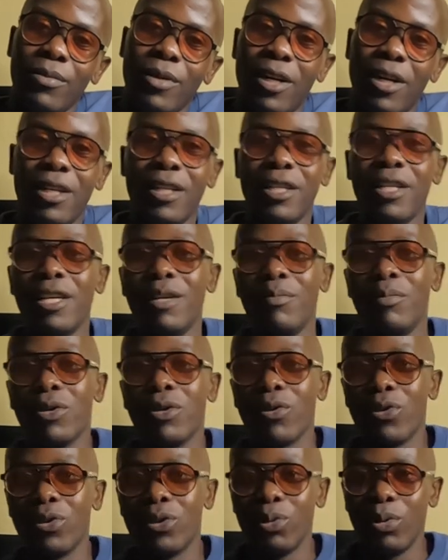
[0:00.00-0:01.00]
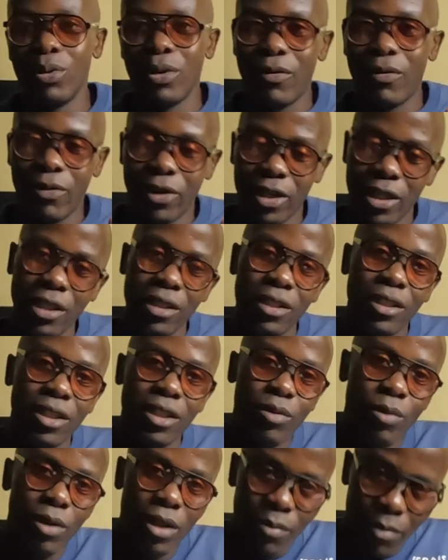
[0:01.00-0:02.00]
And because we have already
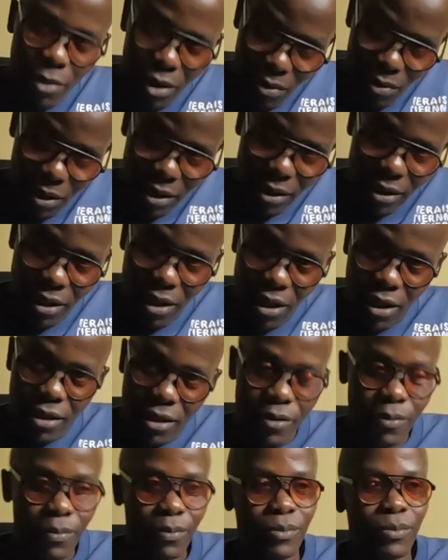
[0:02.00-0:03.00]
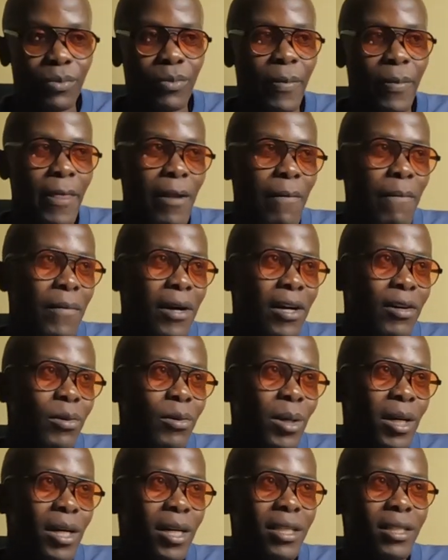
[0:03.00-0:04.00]
seen what Marwa has done,
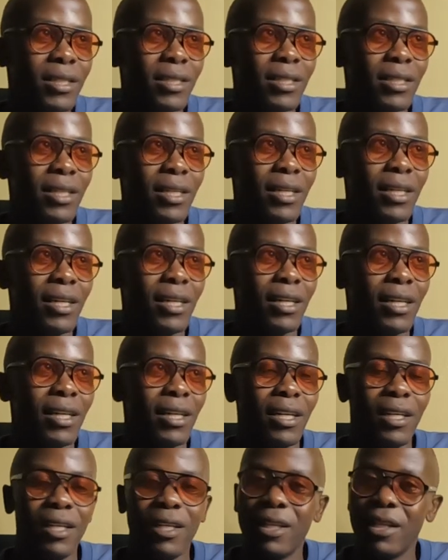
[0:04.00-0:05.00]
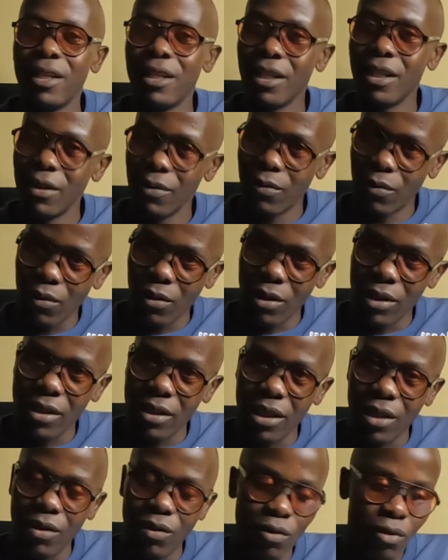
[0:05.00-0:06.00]
Marwa has
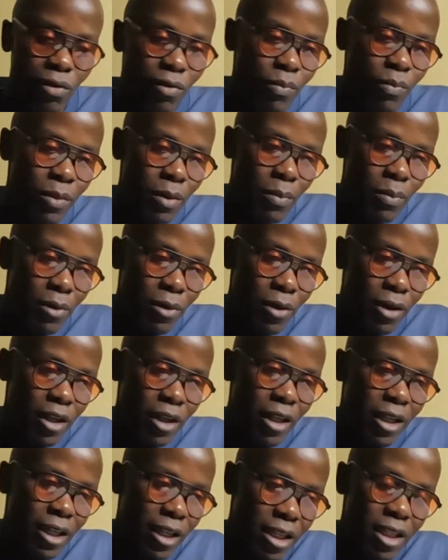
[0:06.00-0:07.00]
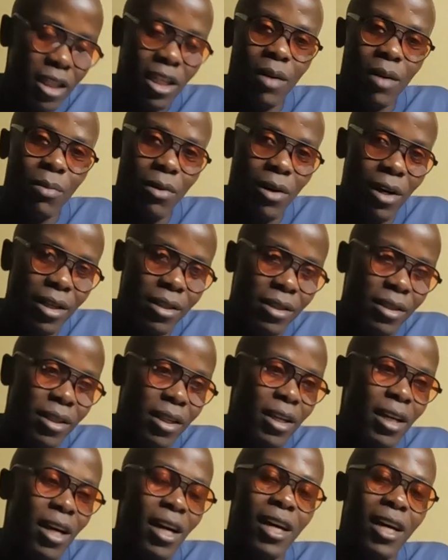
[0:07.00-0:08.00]
influenced a lot of people in
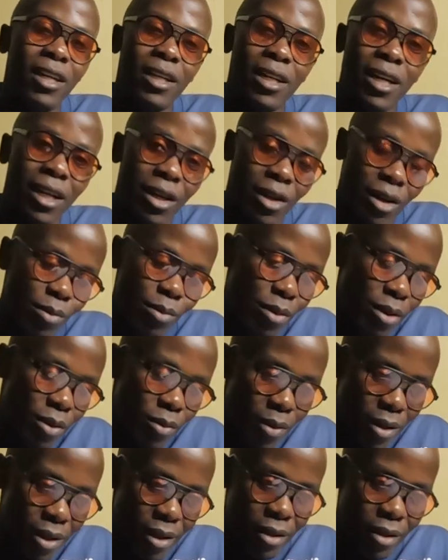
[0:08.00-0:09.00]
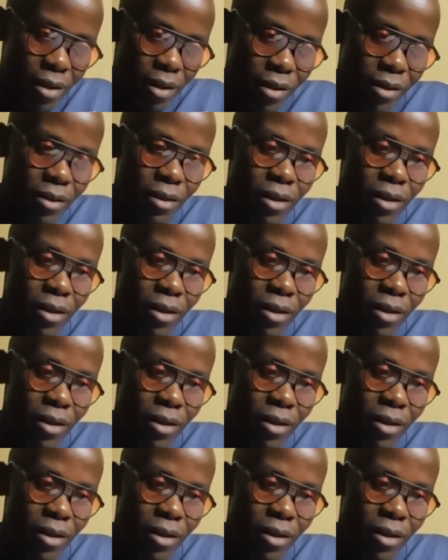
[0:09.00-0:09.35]
Nyabuhanze and around the world